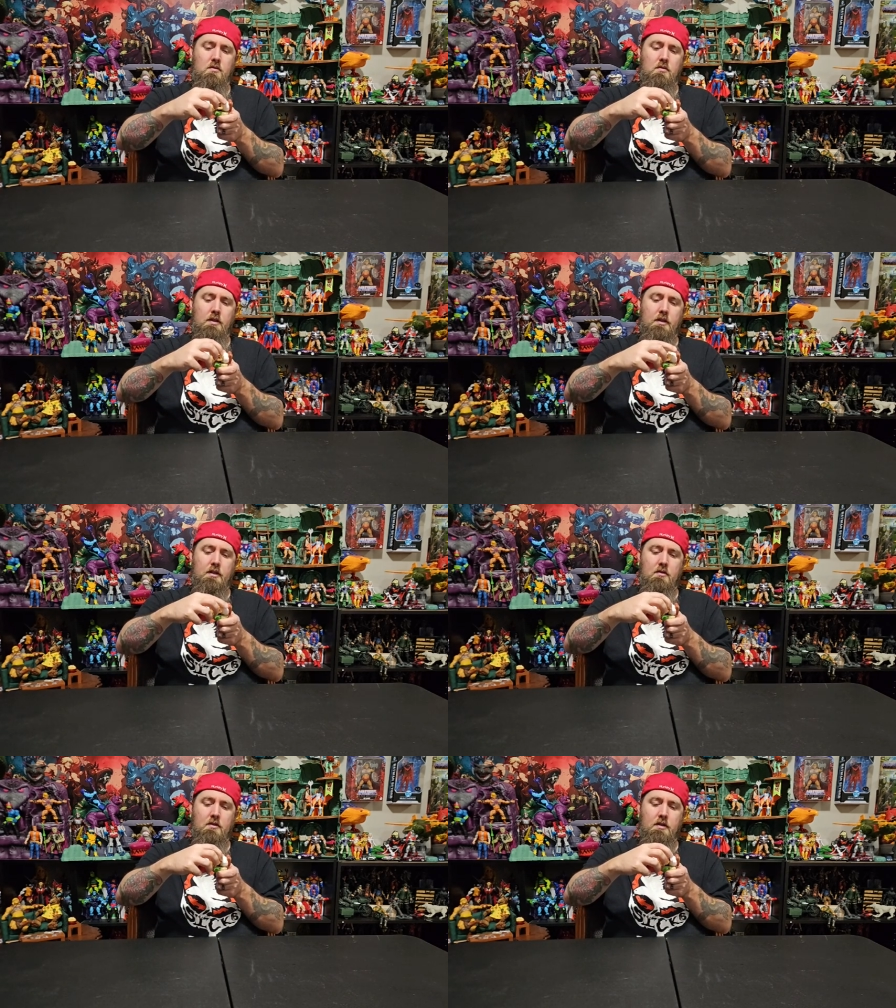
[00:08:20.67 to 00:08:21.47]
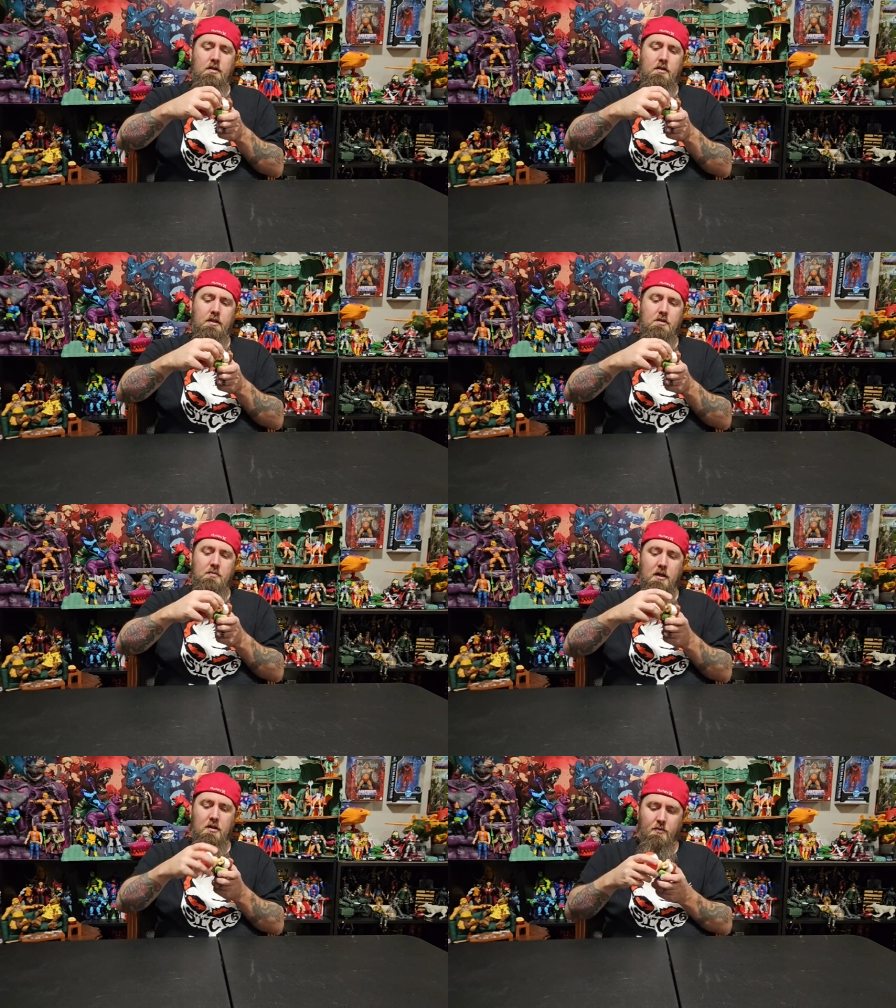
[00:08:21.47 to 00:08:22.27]
like that right there. That's
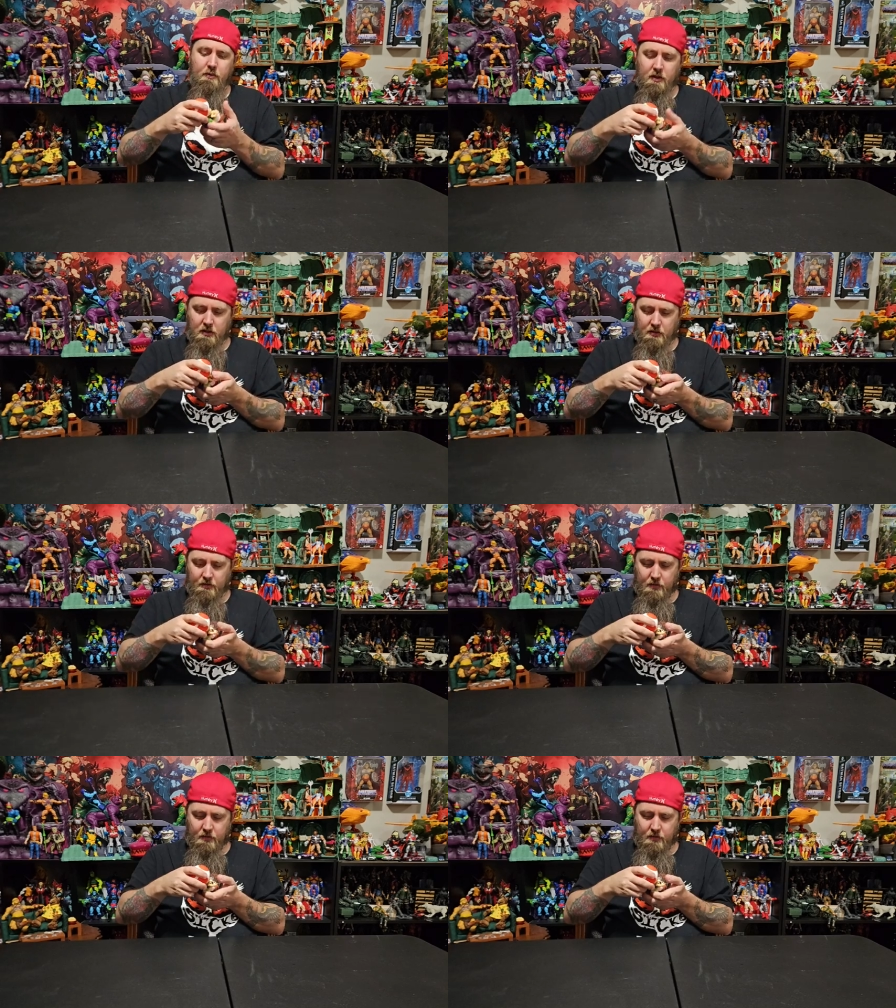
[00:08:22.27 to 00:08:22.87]
about all we get.